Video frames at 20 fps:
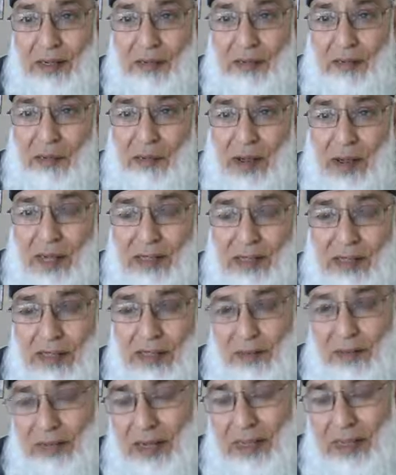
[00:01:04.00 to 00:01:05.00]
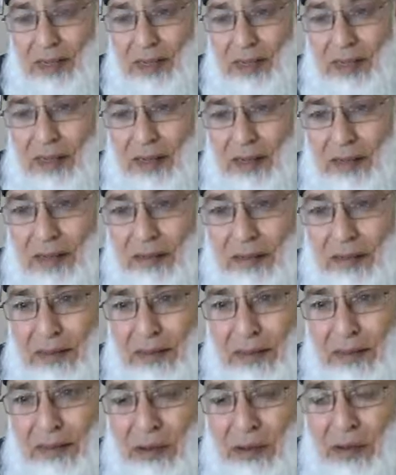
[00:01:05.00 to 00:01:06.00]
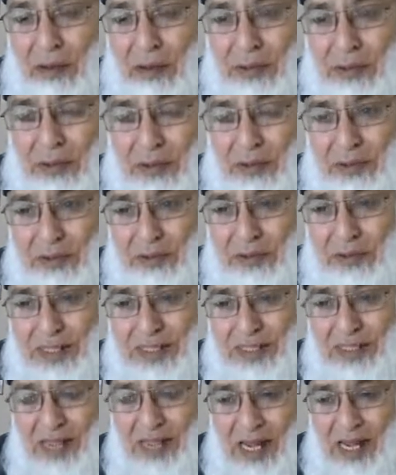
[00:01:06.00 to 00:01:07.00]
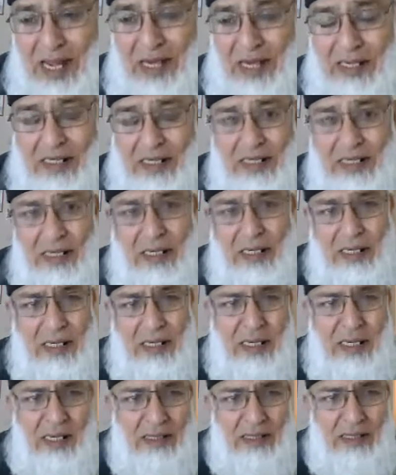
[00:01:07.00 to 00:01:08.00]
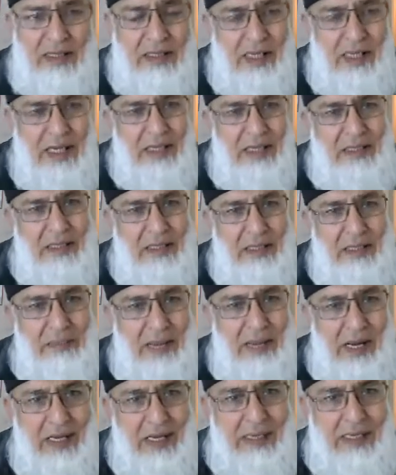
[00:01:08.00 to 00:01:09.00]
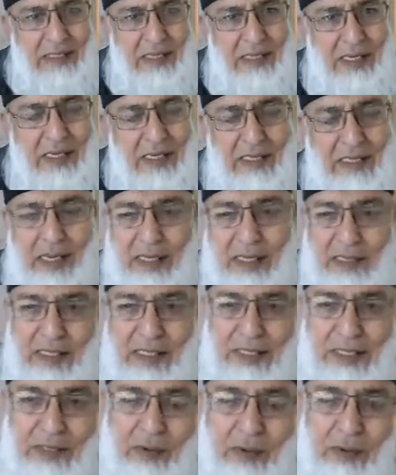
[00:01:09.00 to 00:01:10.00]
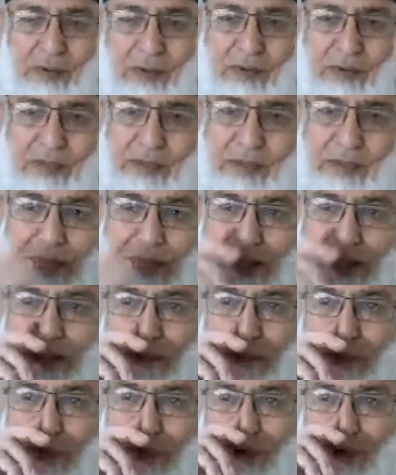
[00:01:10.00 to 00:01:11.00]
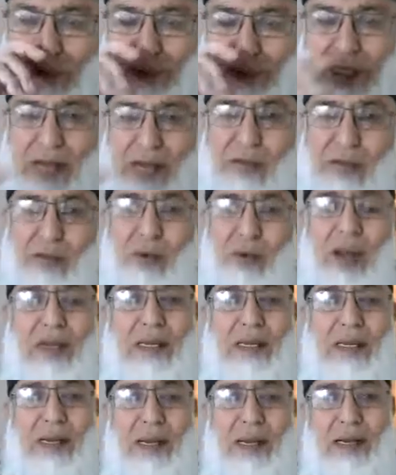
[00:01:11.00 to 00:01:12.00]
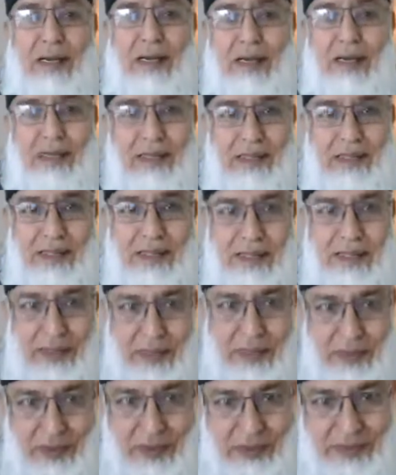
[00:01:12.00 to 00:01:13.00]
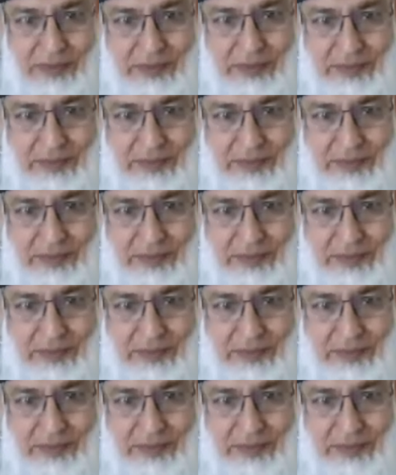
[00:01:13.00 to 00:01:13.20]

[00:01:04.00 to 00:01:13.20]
One when goes through this act gets really surprised that this law was made more than 100 years ago,